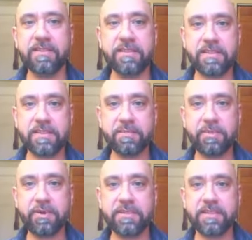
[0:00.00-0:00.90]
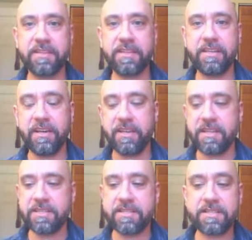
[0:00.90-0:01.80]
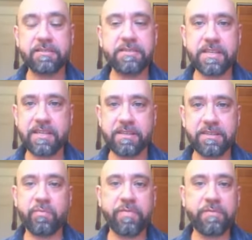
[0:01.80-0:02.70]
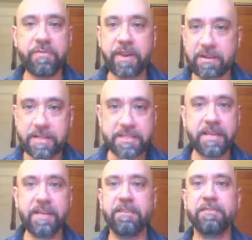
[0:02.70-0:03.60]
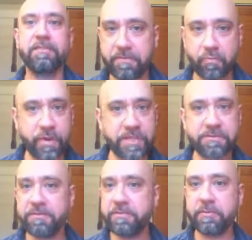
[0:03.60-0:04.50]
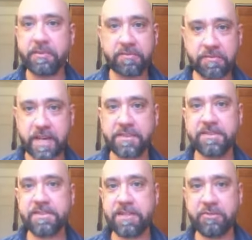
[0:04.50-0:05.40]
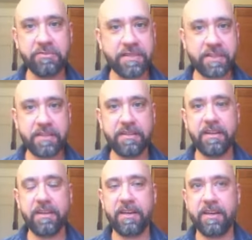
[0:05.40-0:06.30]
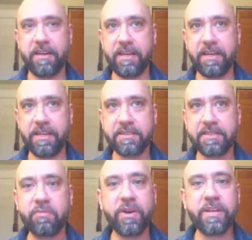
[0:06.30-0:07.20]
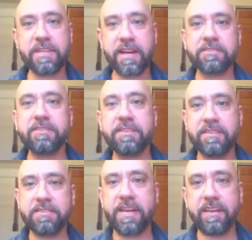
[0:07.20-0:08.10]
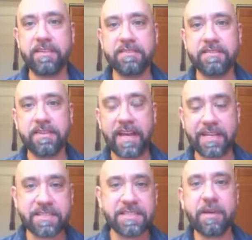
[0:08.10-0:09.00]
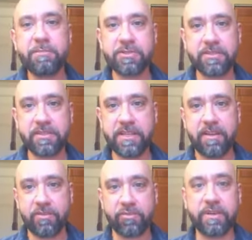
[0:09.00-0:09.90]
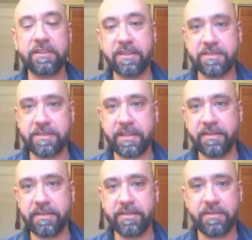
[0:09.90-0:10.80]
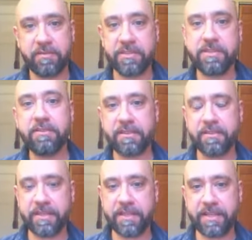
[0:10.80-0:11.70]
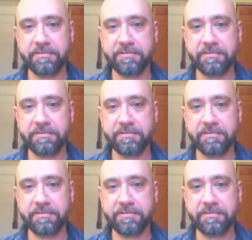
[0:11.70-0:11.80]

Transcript: That this supposedly stilted fairy tale wish fulfillment fantasy movie in some ways actually contains exceptionally realistic material in it.